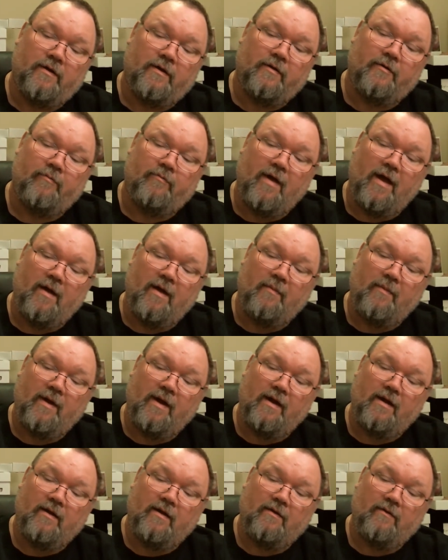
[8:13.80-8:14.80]

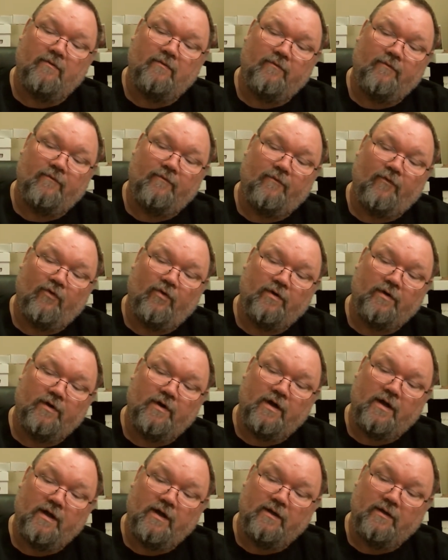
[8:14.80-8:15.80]
Batman
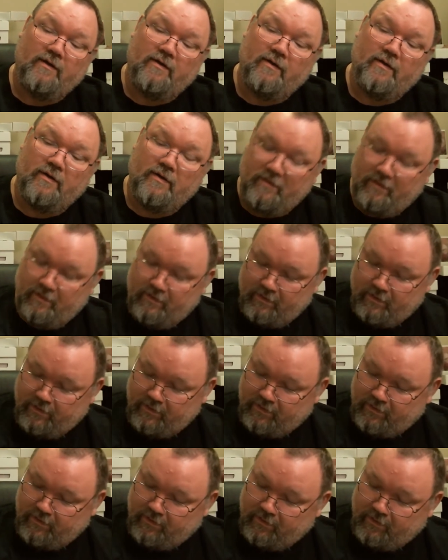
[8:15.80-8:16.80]
Fortnite
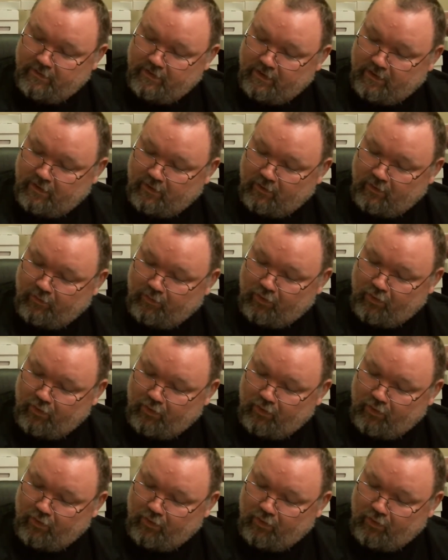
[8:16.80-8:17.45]
0.